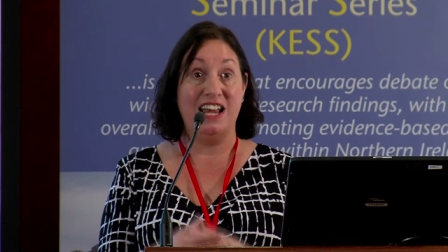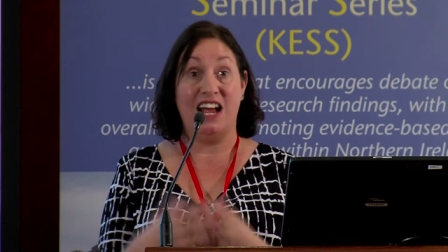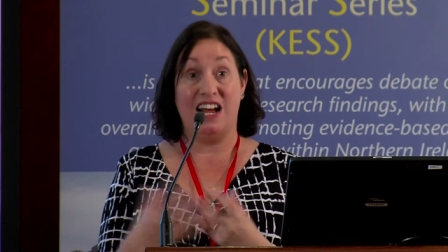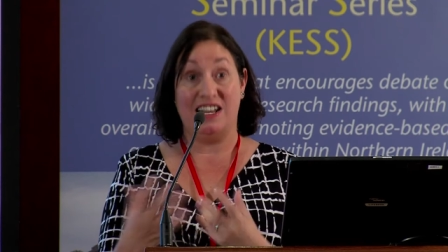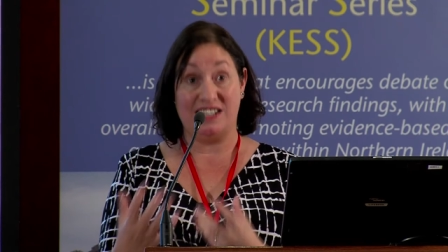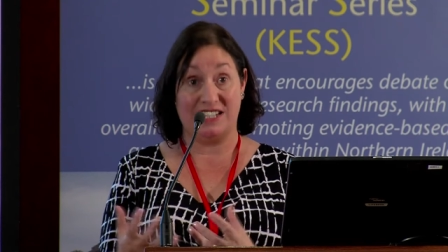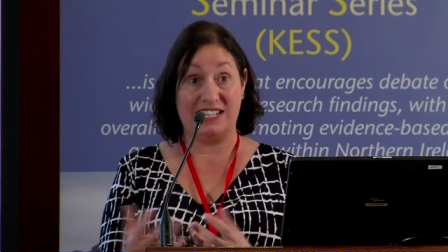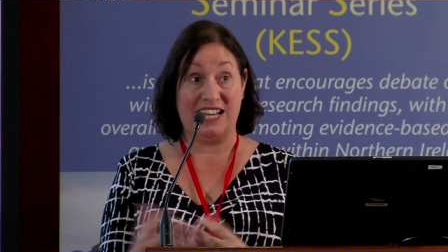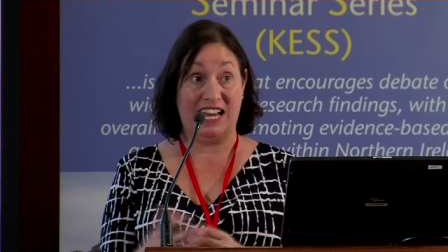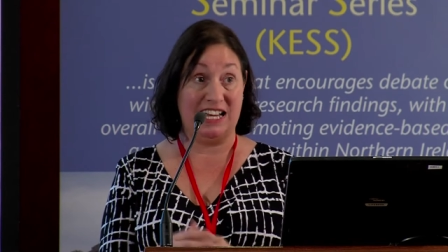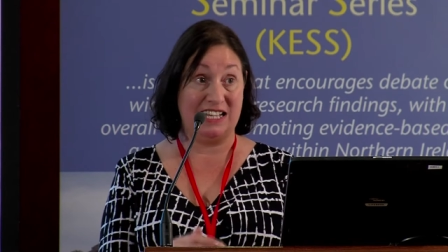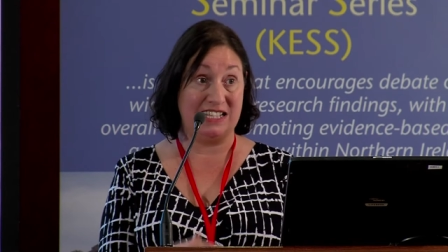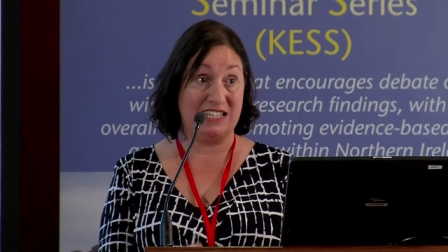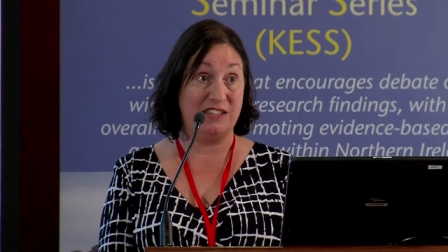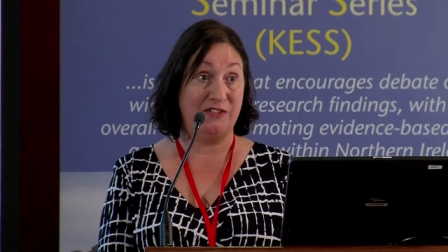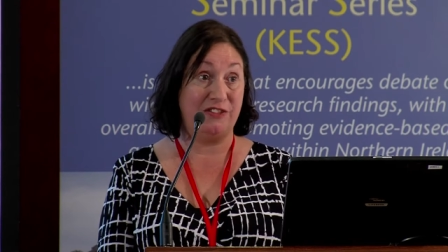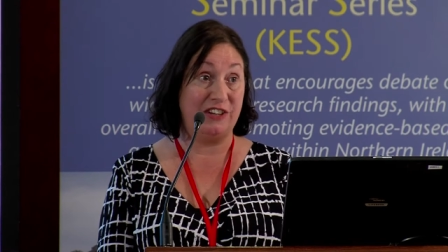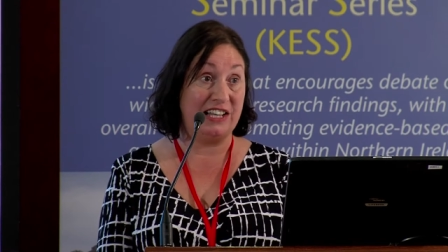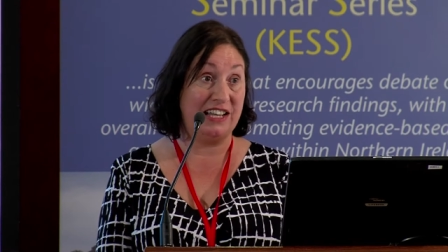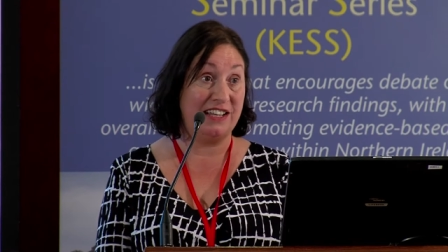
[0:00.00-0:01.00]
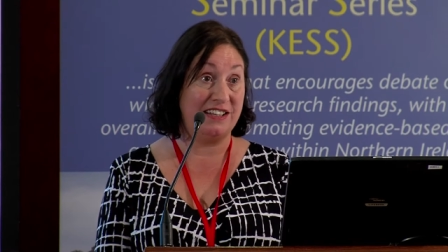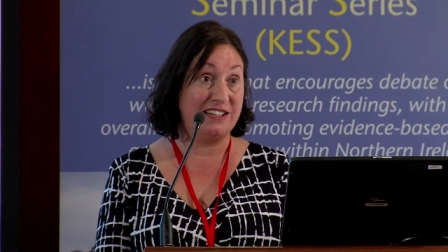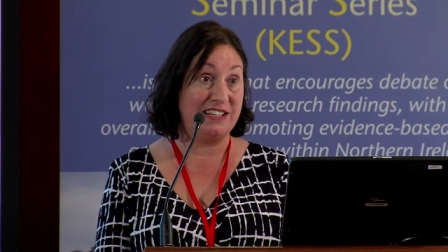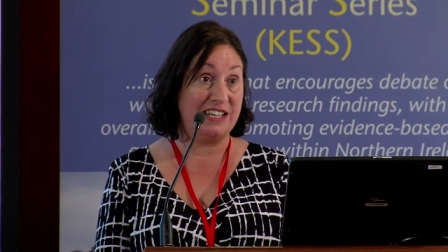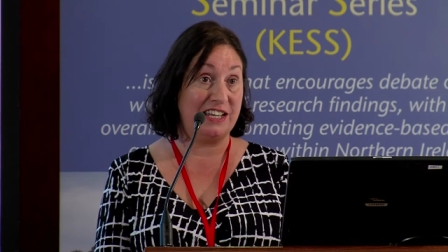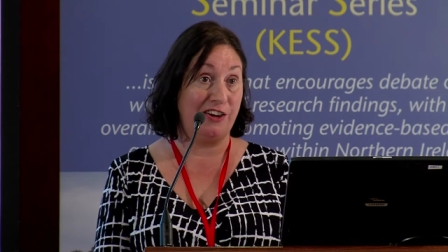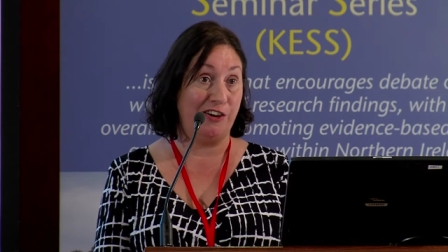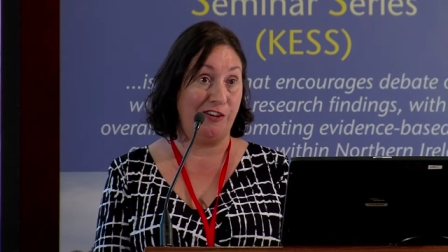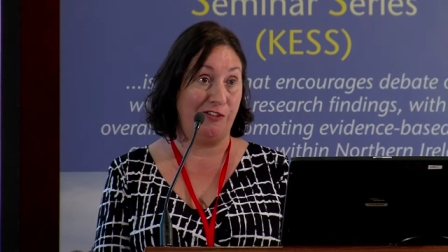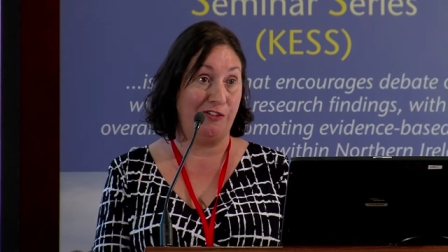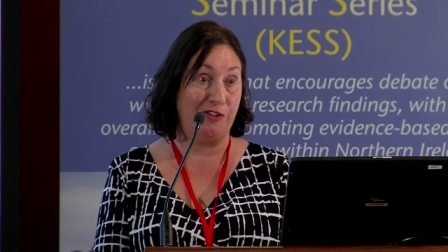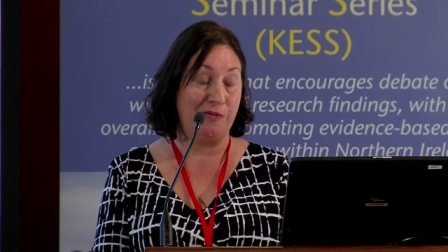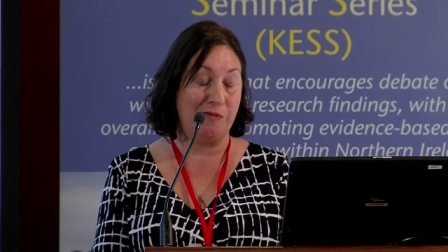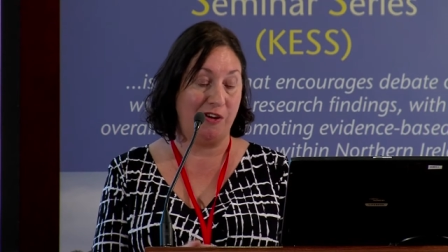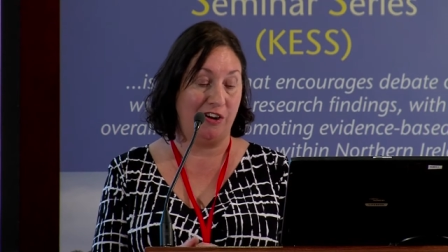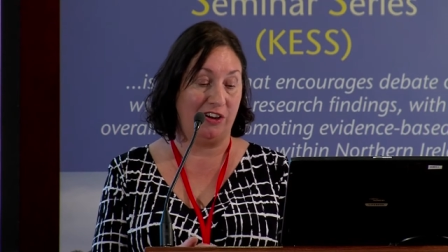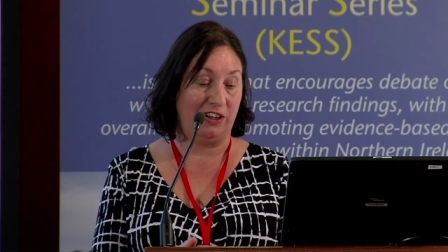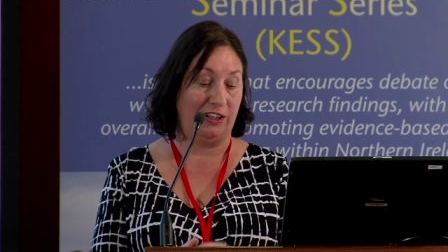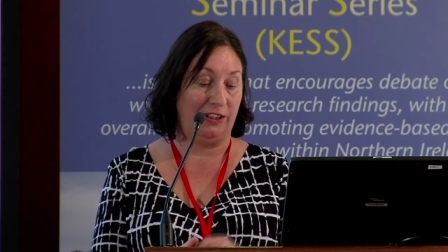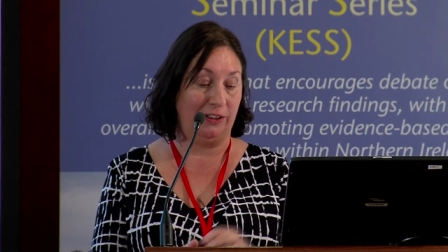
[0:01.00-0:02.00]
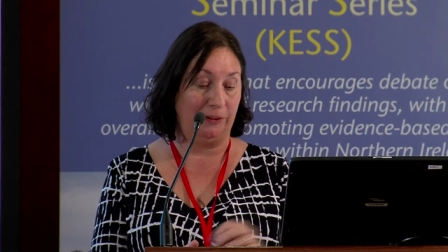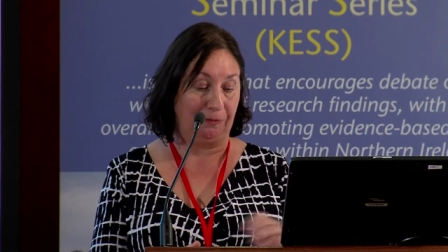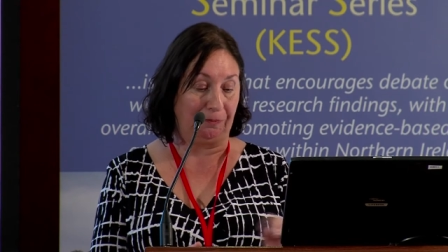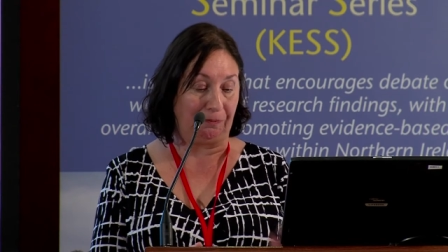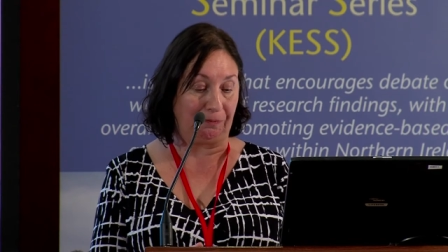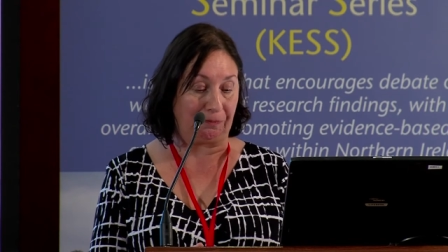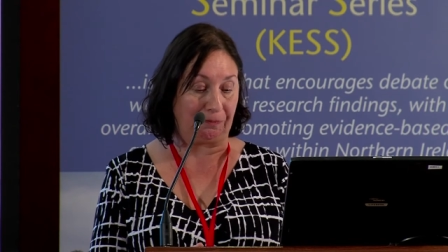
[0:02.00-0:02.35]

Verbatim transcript: and to test the validity of the model.